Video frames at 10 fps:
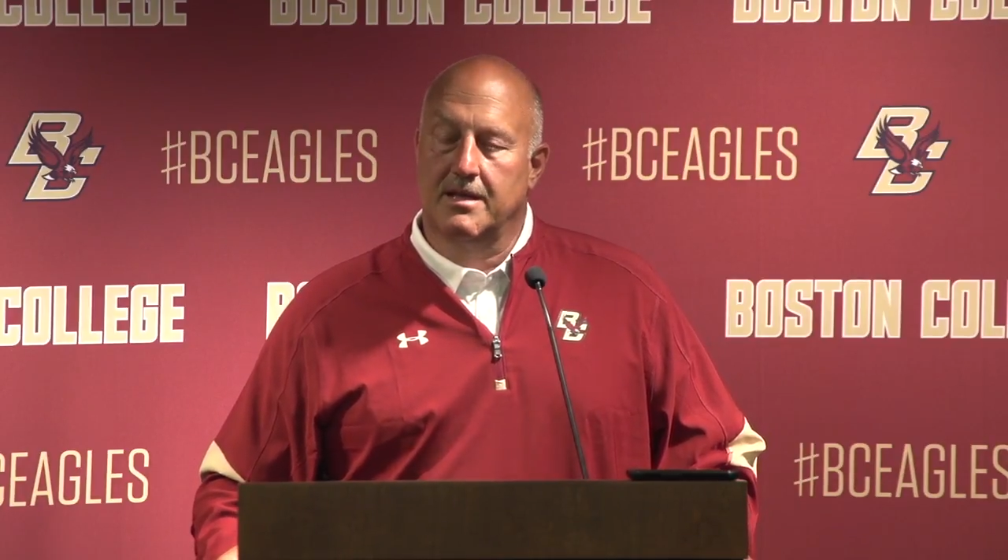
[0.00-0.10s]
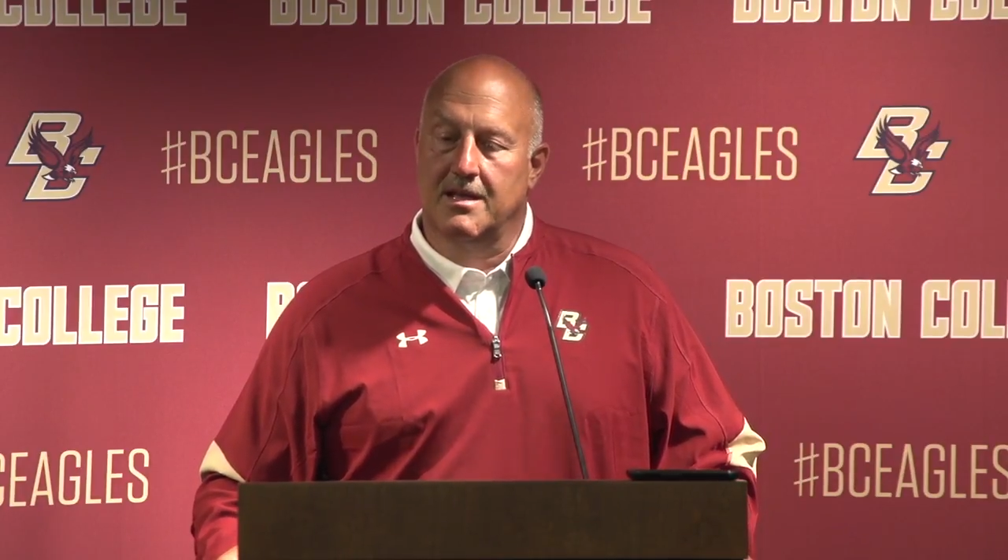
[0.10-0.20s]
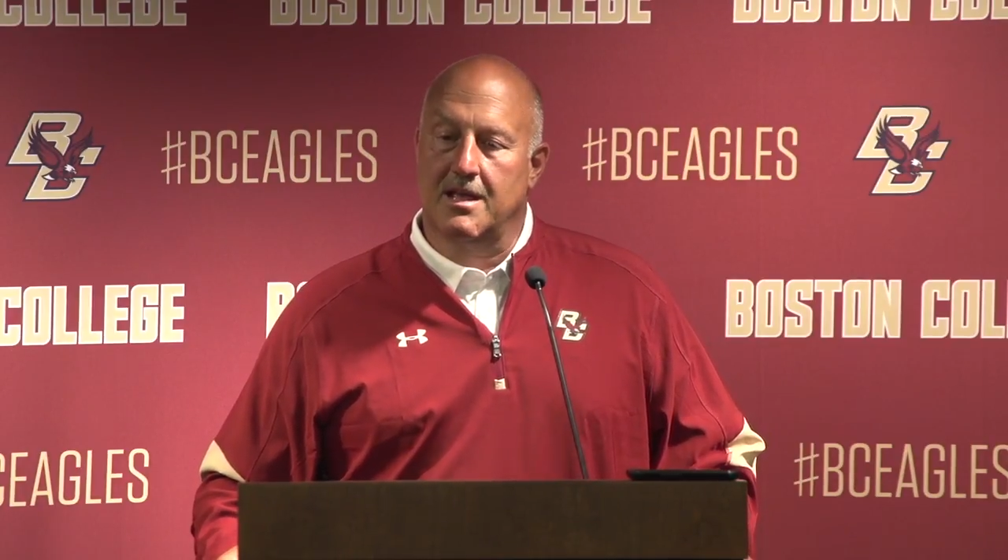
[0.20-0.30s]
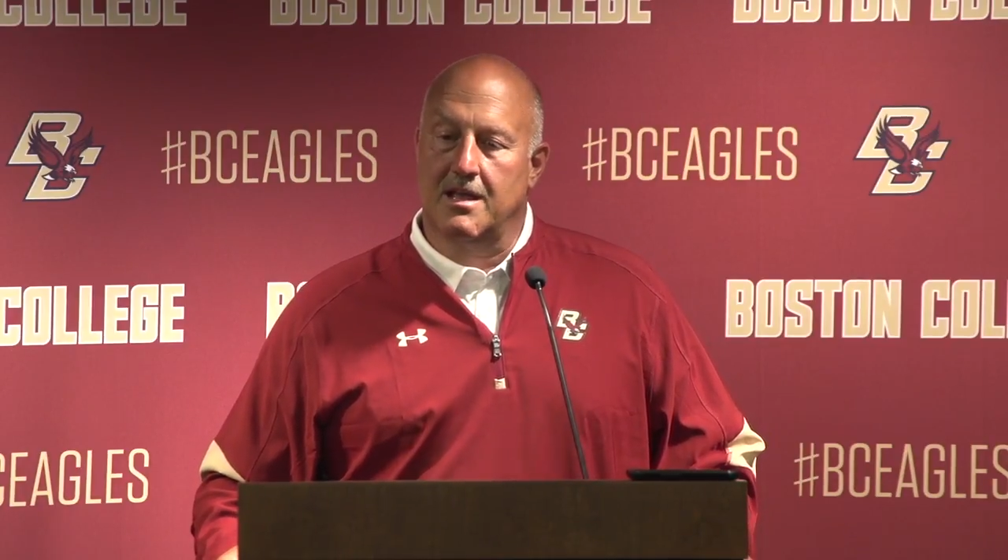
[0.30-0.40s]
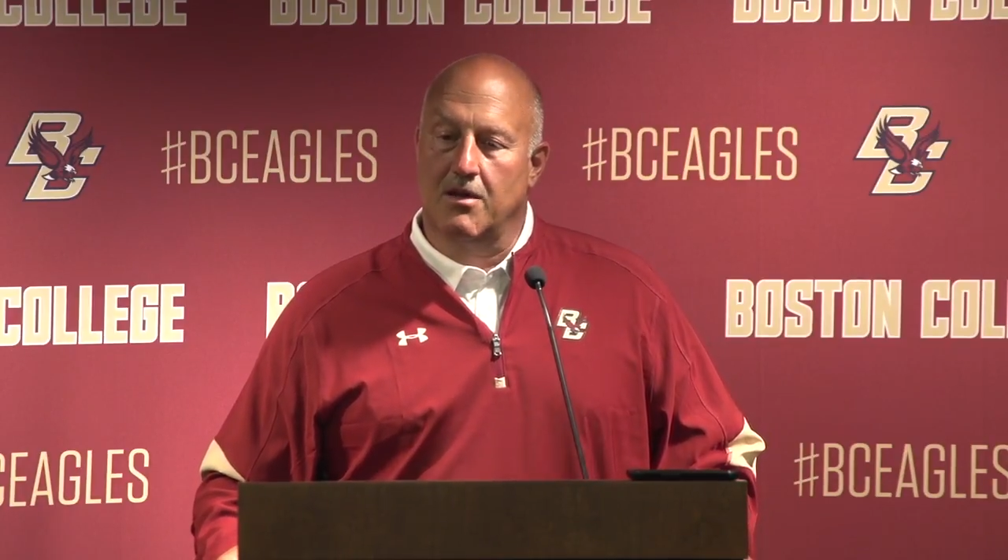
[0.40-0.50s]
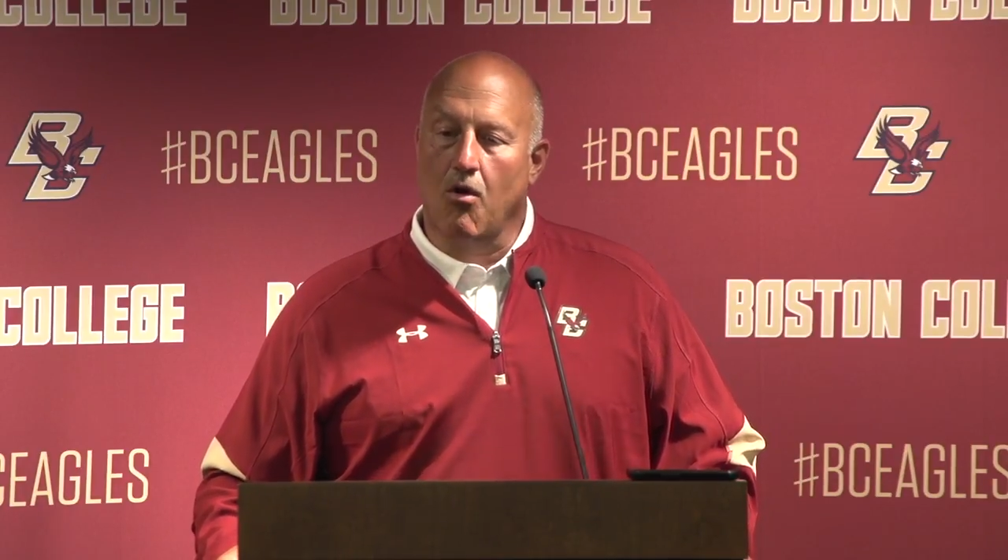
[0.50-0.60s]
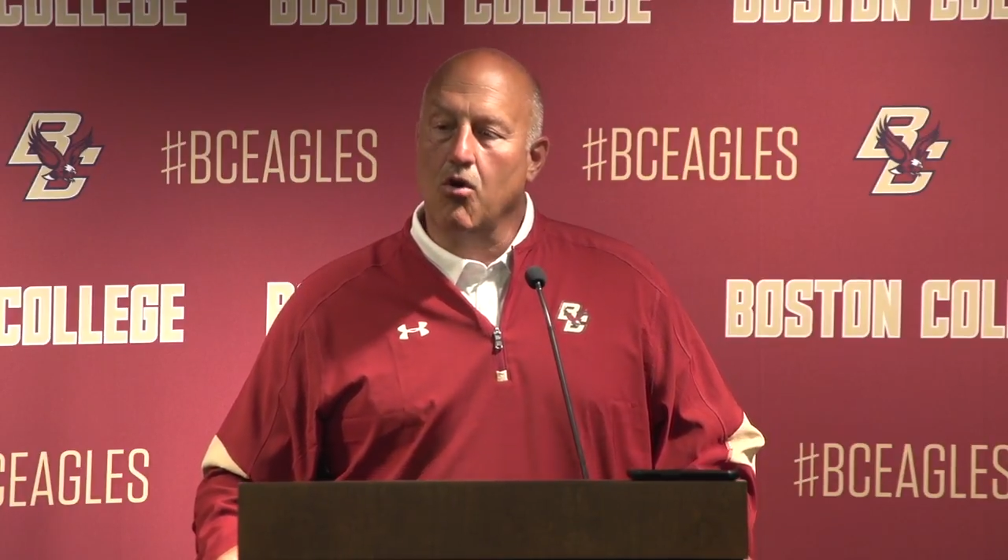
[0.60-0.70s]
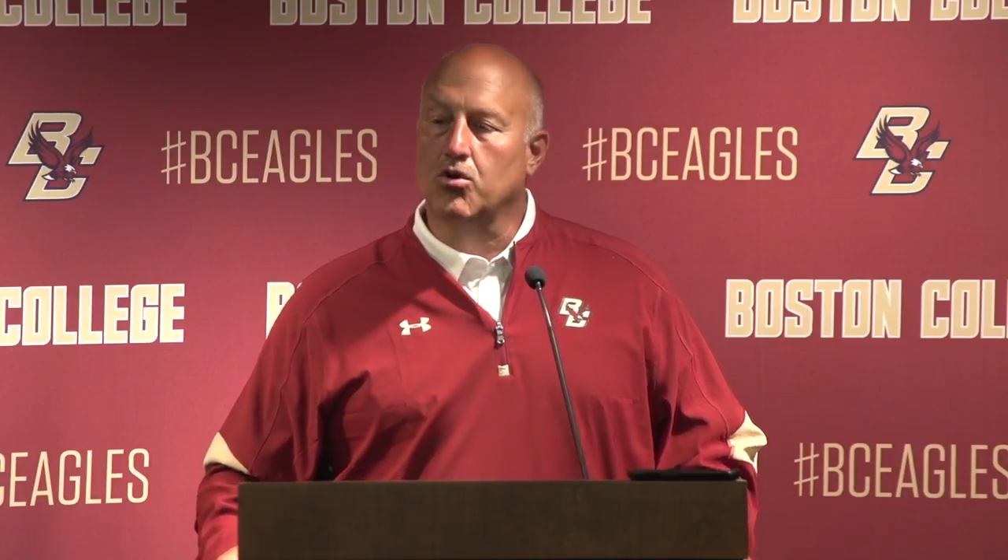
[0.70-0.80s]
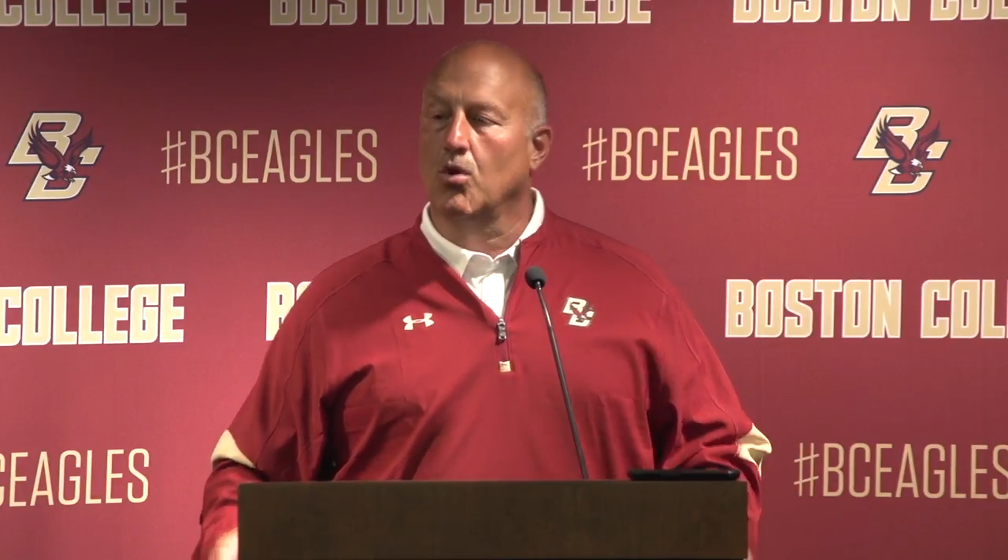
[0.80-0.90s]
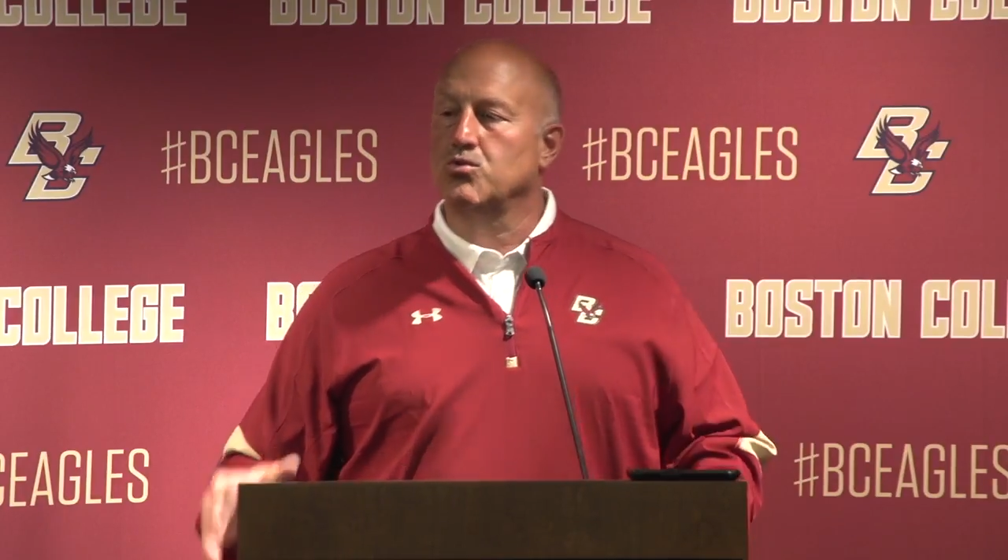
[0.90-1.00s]
it, it
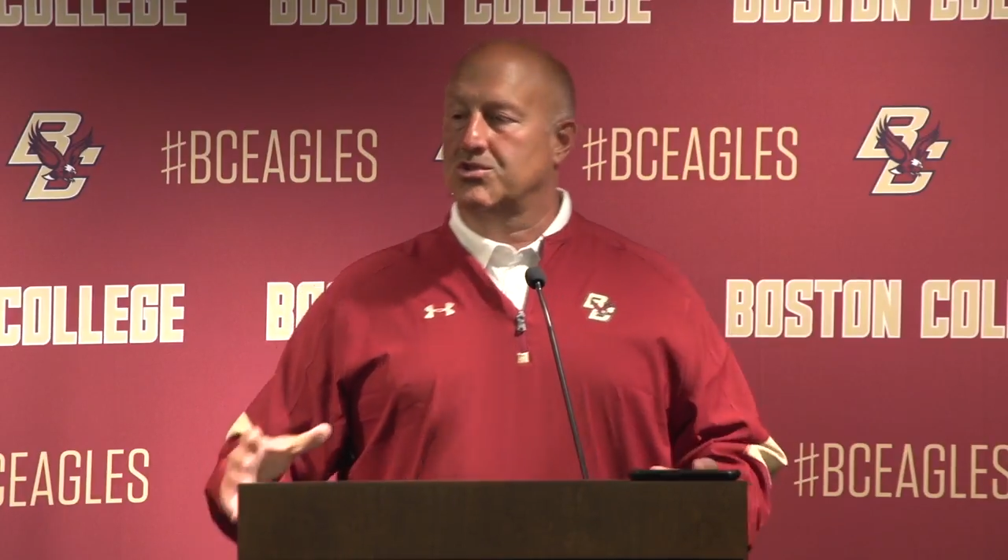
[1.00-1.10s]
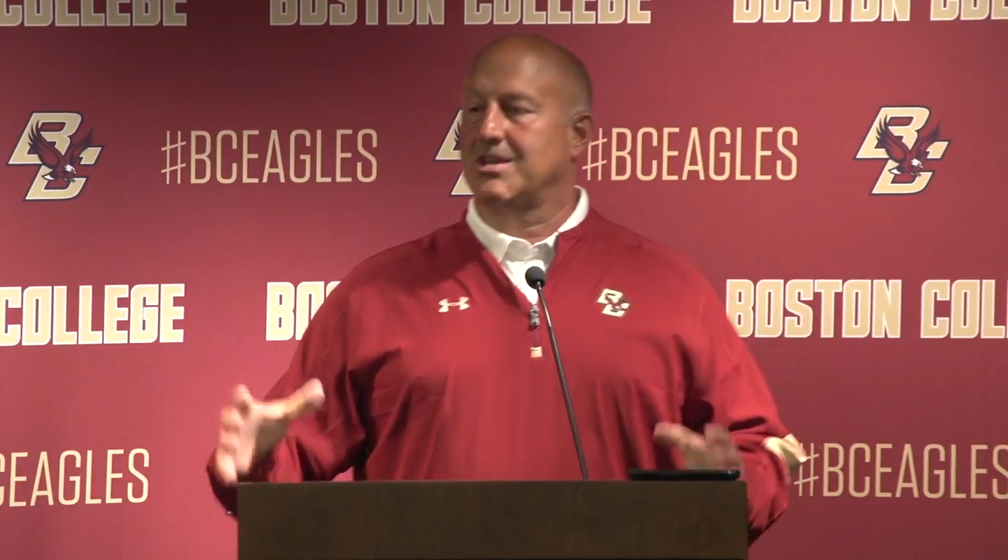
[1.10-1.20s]
all goes